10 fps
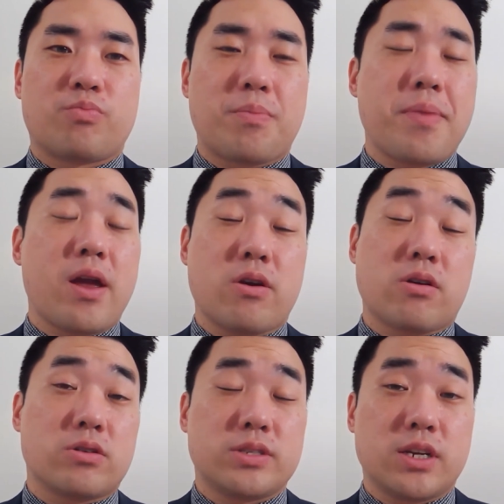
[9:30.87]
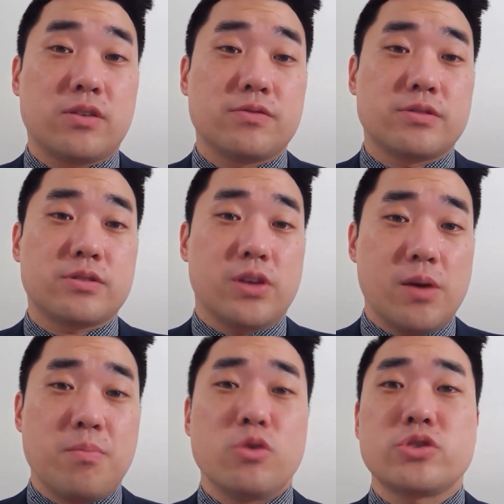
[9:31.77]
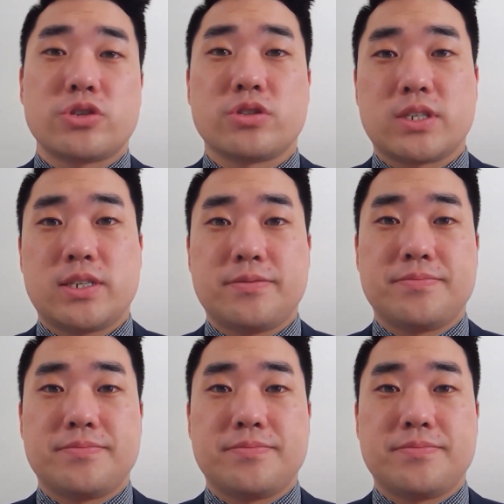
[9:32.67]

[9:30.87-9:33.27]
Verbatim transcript: preparing ourselves emotionally.